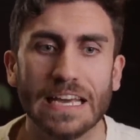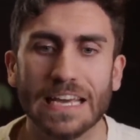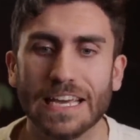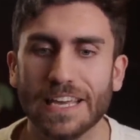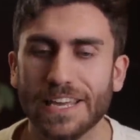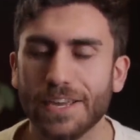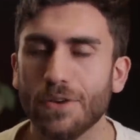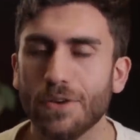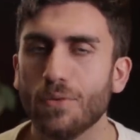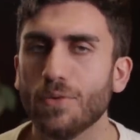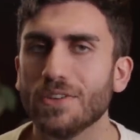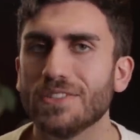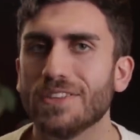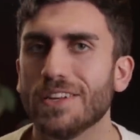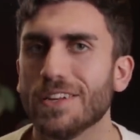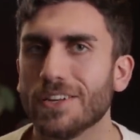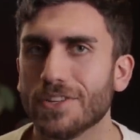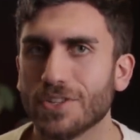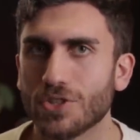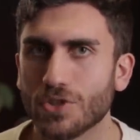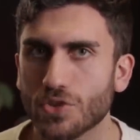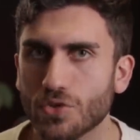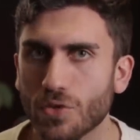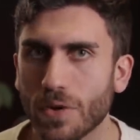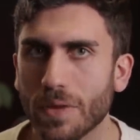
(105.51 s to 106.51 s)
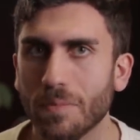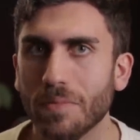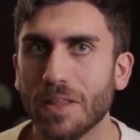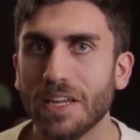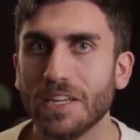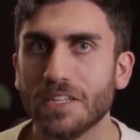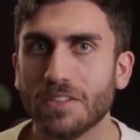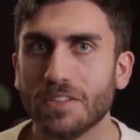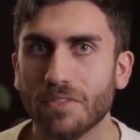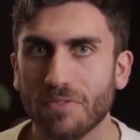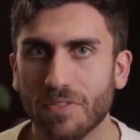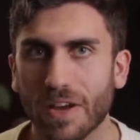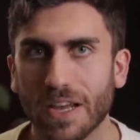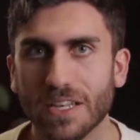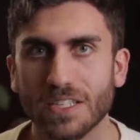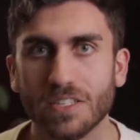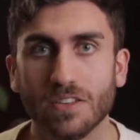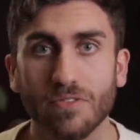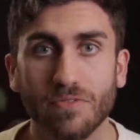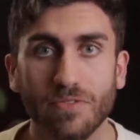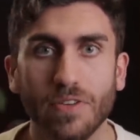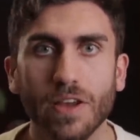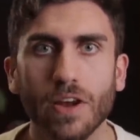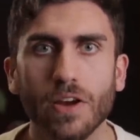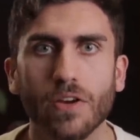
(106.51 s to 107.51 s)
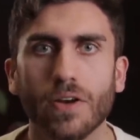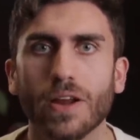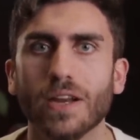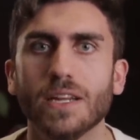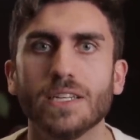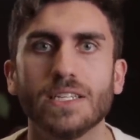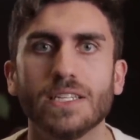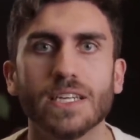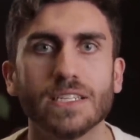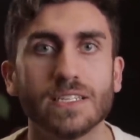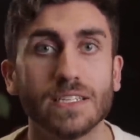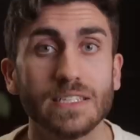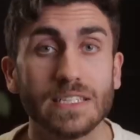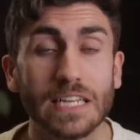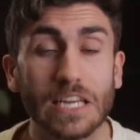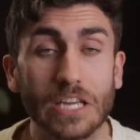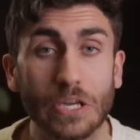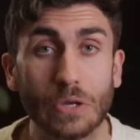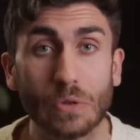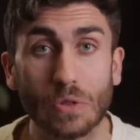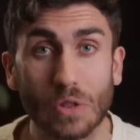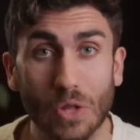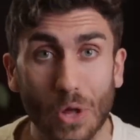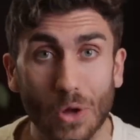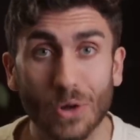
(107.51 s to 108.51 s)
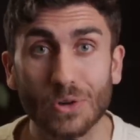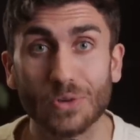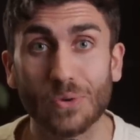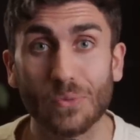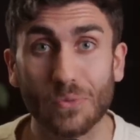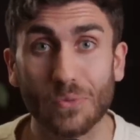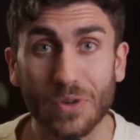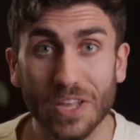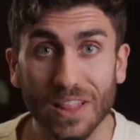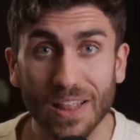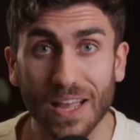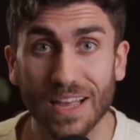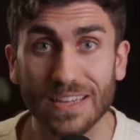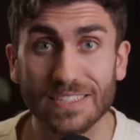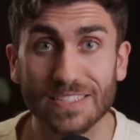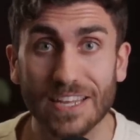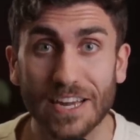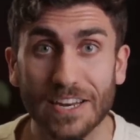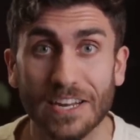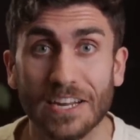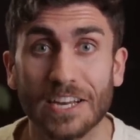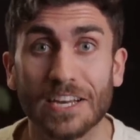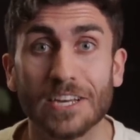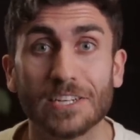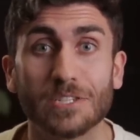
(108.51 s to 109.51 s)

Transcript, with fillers: he was an extremely divisive figure, and it doesn't take you long to realize that,